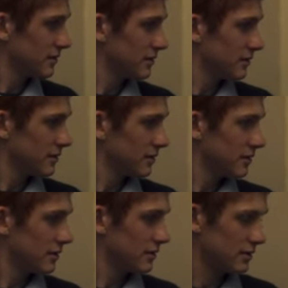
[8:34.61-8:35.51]

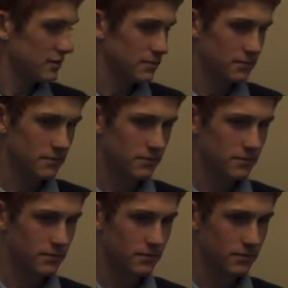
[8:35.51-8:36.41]

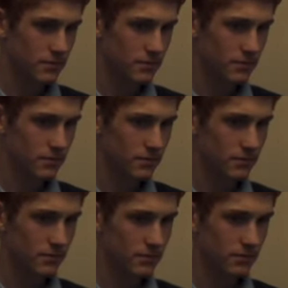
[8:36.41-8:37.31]
The person shown says nothing.